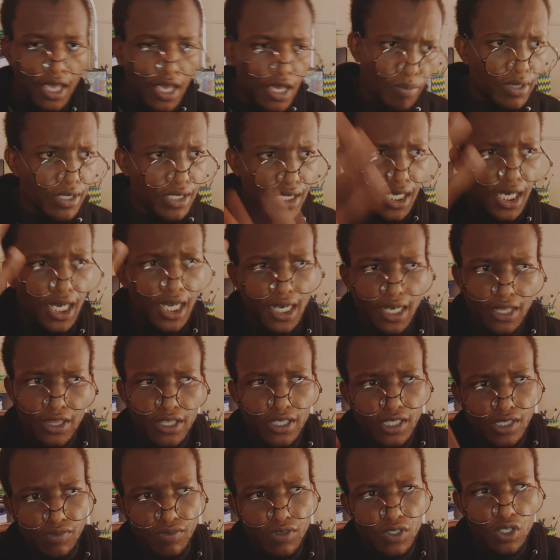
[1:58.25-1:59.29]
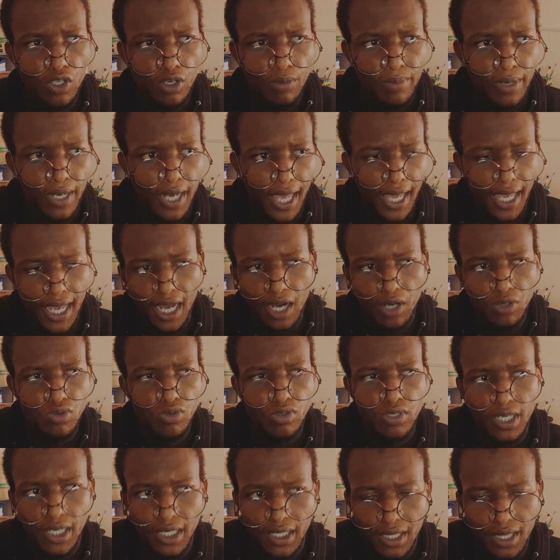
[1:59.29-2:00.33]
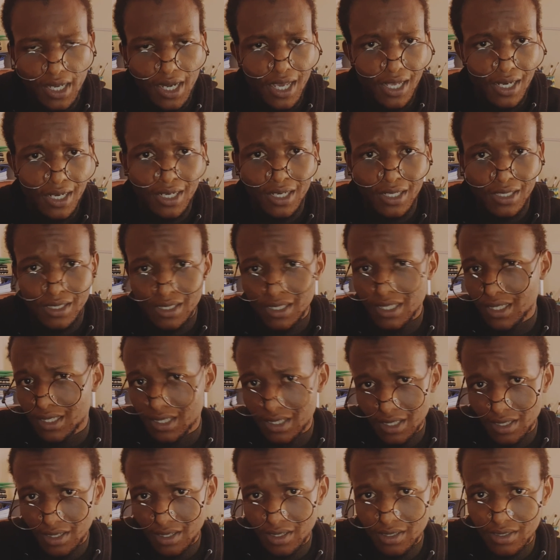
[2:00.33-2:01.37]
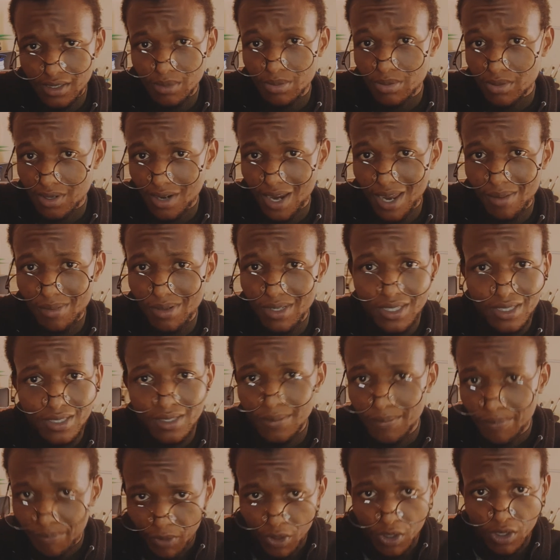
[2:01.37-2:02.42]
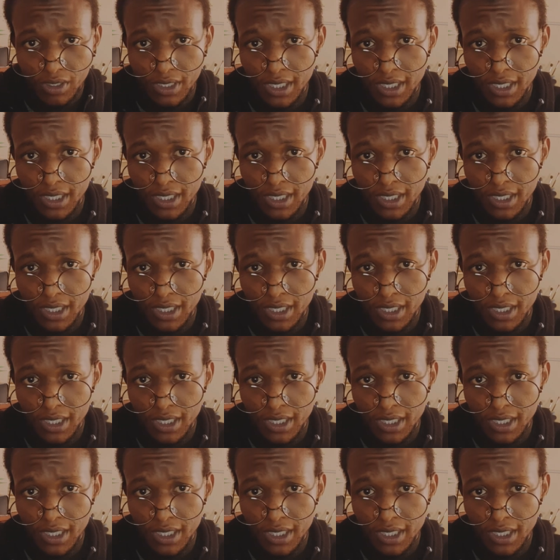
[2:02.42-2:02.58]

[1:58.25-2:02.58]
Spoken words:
Basically, this video will be like how to get 360 subscribers, because